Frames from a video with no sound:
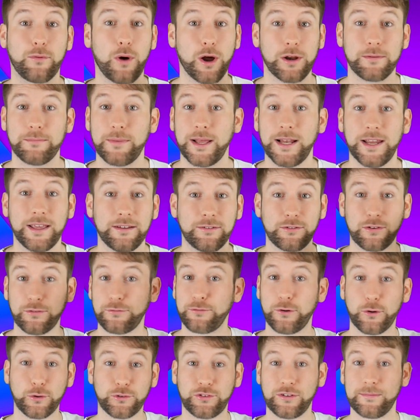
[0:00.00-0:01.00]
1 million to
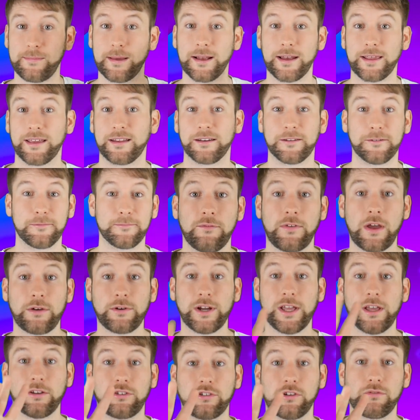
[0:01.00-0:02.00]
40 million.
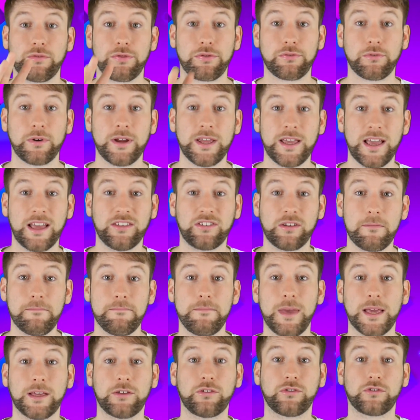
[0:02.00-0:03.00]
Variation 3 is a
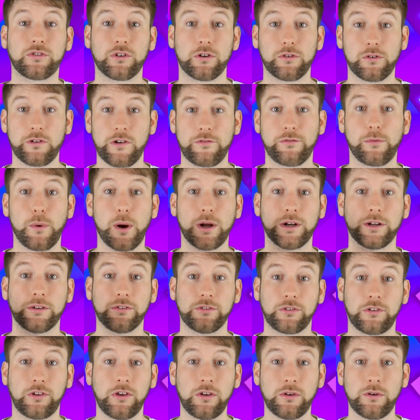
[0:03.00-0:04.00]
mixture of 1 and
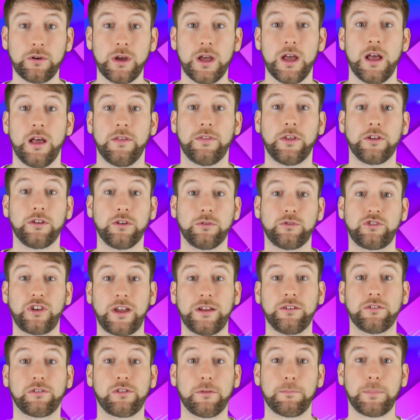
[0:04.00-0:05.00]
2, that you
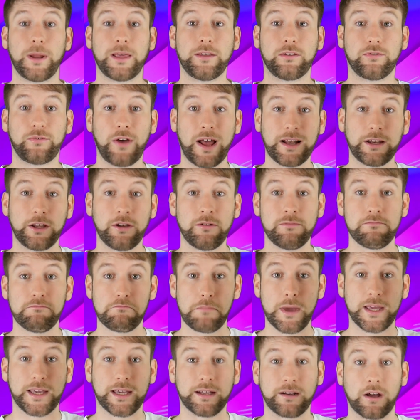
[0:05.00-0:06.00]
change the place value,
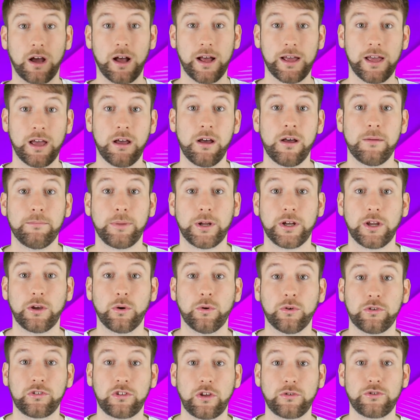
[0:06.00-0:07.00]
make it higher, but you
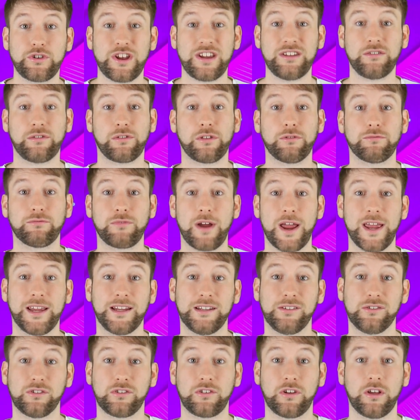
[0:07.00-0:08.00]
also change the
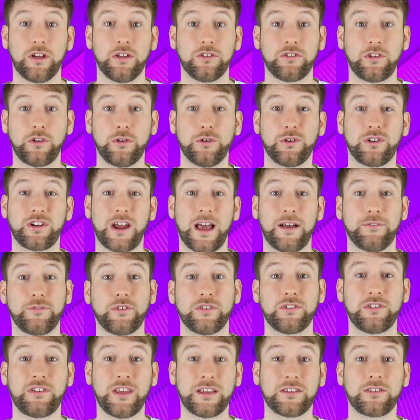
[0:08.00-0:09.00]
range. So you could have
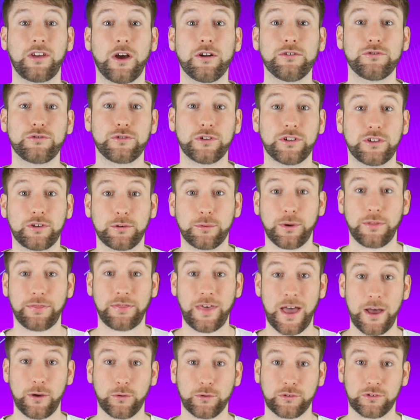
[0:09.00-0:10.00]
600 to
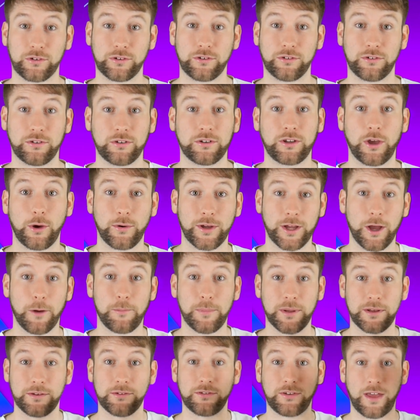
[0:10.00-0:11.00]
1,000 going up
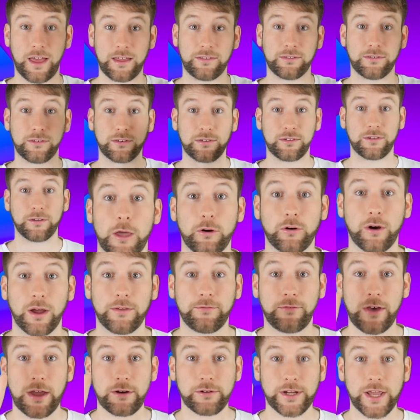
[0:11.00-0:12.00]
in tens. Alright,
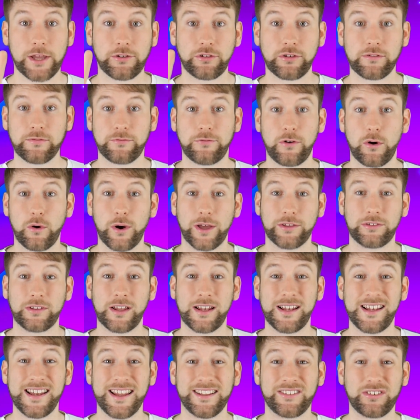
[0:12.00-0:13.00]
variation 4 is a
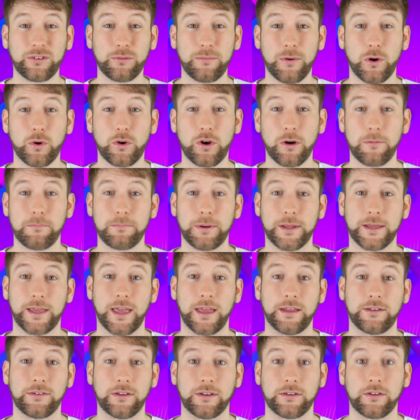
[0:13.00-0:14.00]
little more
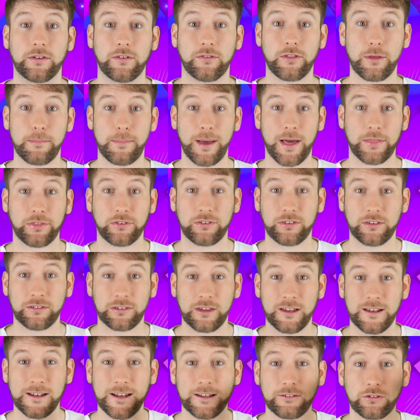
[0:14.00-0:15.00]
complicated. The maths is a
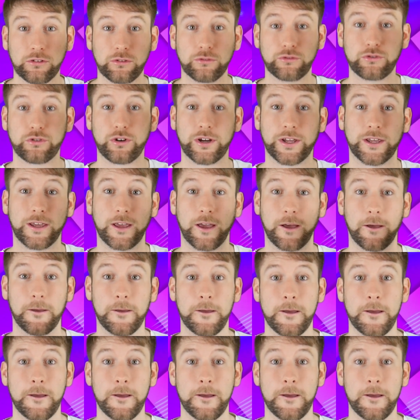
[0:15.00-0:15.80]
little trickier,